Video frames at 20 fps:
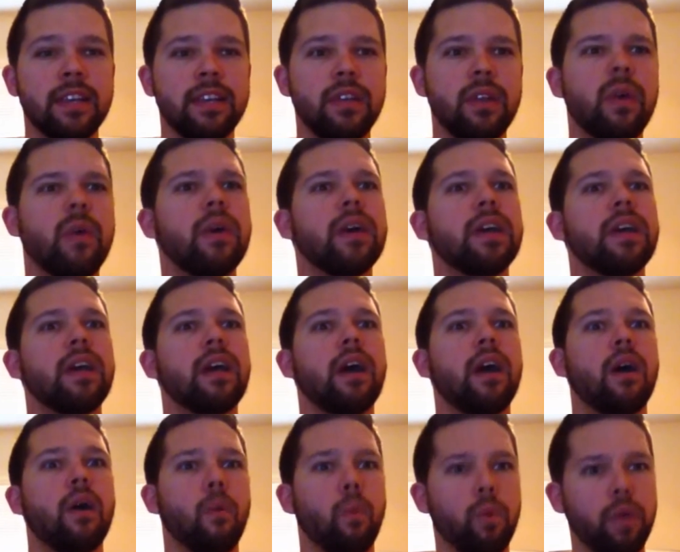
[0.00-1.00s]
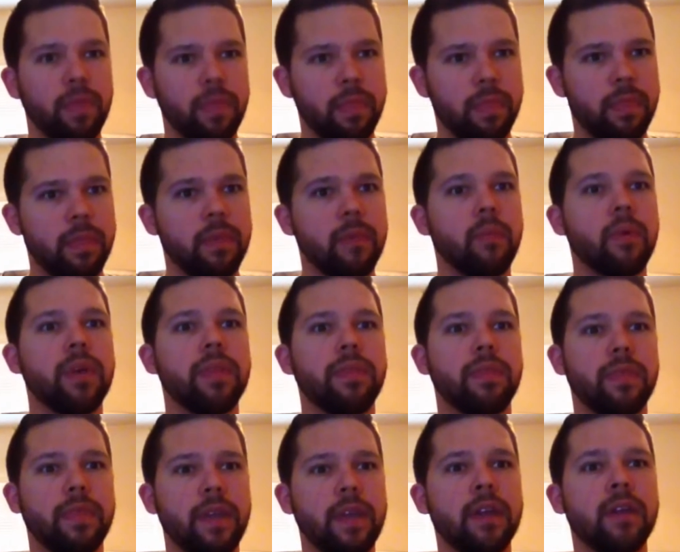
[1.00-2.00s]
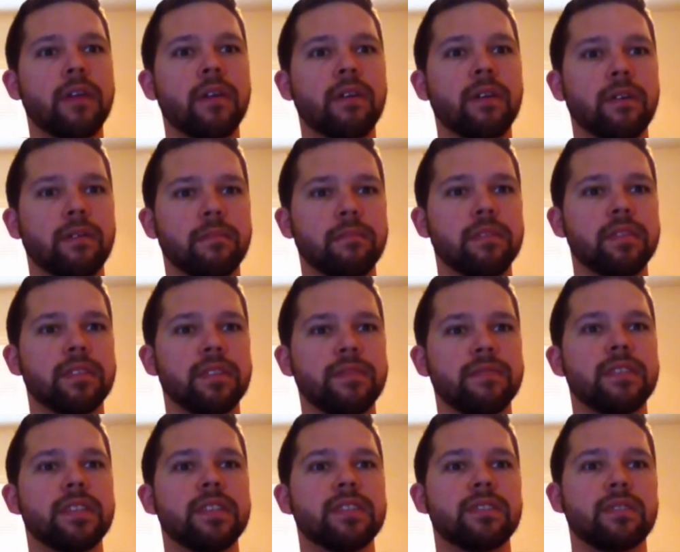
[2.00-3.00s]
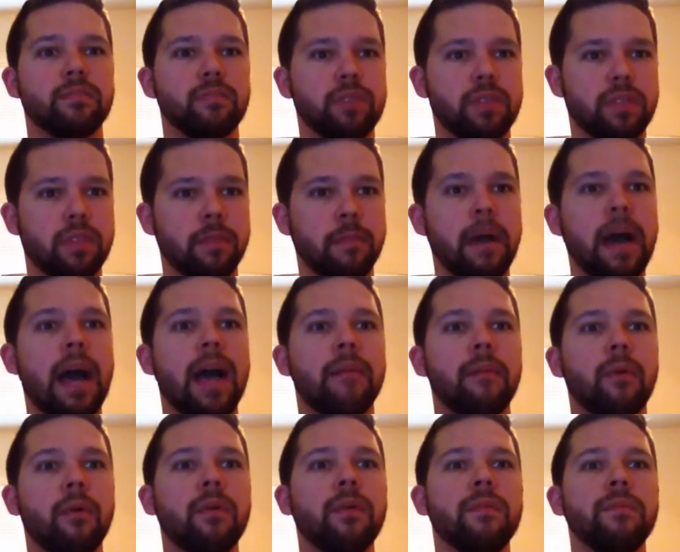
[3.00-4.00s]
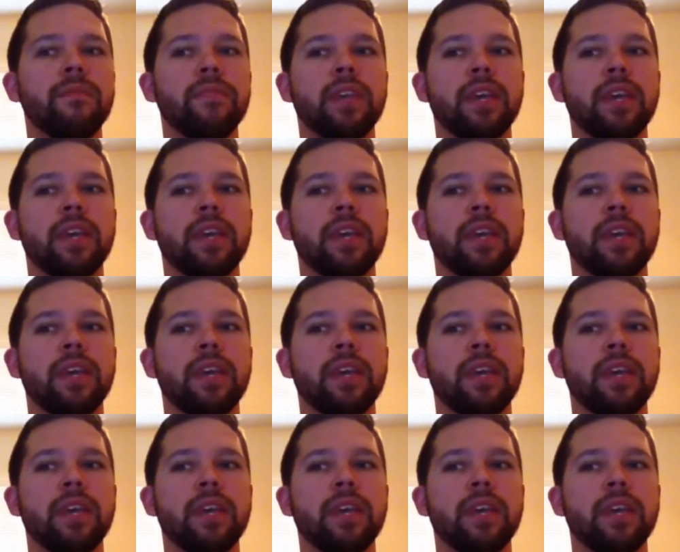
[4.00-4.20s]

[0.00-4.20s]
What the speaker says: with their belief system, with the Bible,